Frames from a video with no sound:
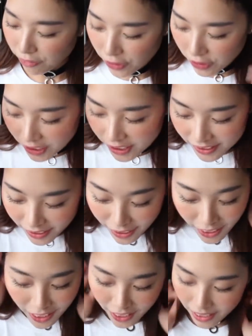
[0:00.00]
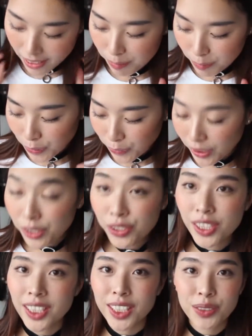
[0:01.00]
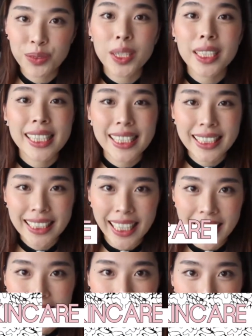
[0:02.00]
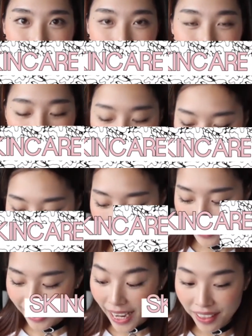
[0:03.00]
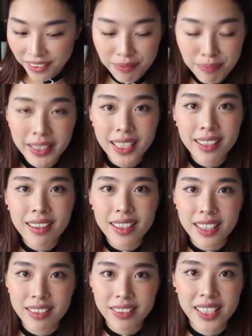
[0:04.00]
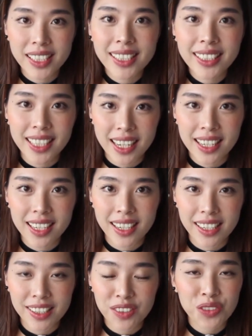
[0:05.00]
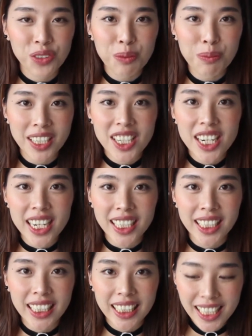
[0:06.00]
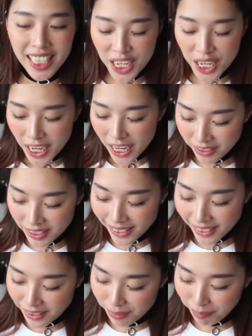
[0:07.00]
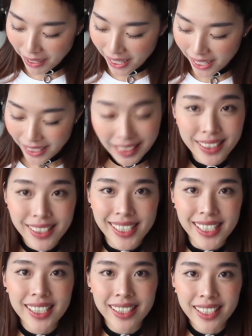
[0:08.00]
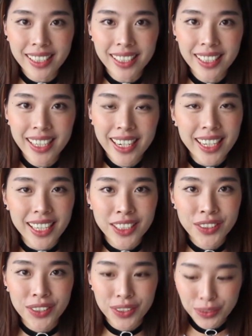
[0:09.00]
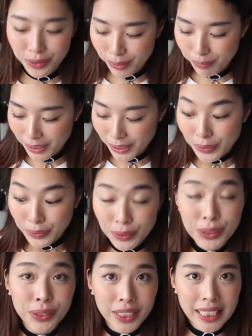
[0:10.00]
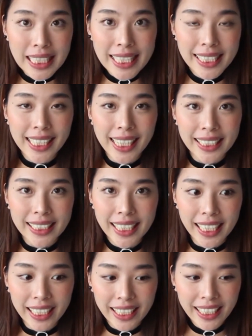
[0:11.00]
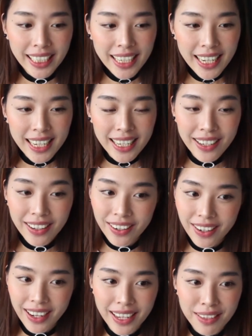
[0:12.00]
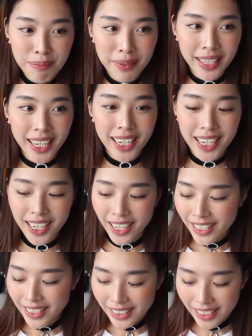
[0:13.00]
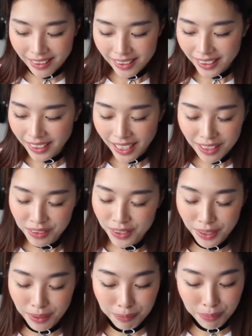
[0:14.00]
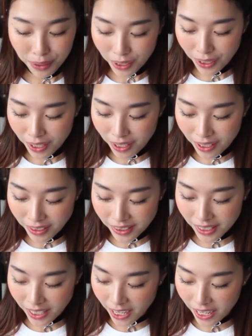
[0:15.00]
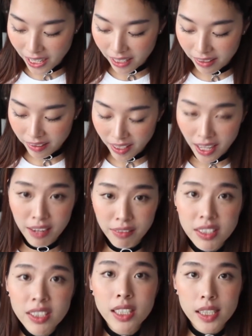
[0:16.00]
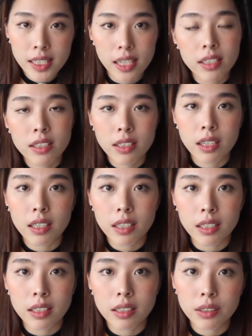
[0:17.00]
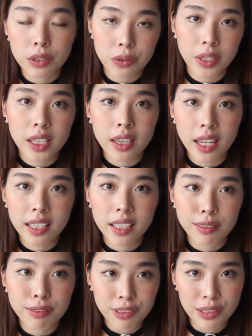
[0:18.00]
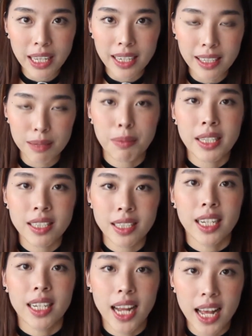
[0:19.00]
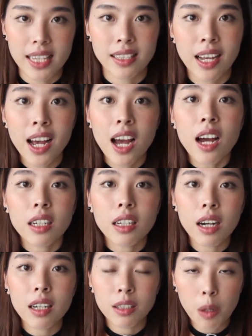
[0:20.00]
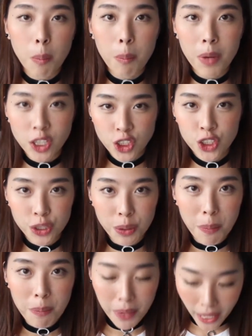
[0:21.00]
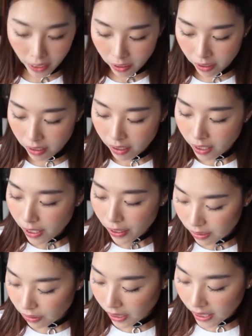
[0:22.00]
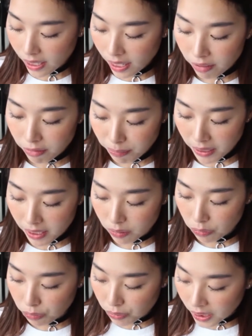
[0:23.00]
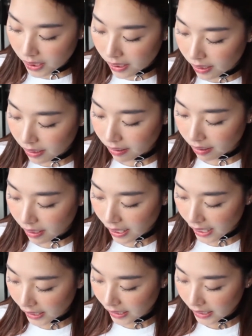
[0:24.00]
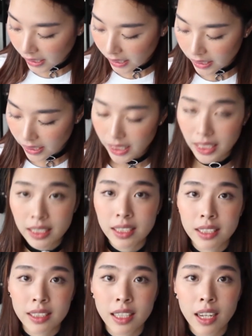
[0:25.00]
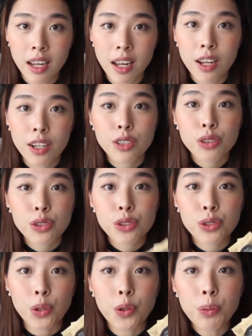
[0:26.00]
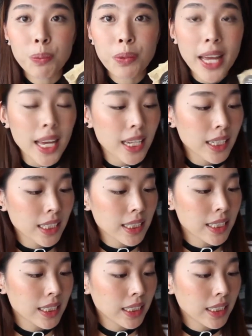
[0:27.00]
First, I'm going to start with skincare, and I've been loving skincare so much lately. But since my sister introduced me to Korean skincare, I've been testing out some products, and ever since I started doing that, I feel like that my skin has gotten much better. So I have been really liking this soap, and it's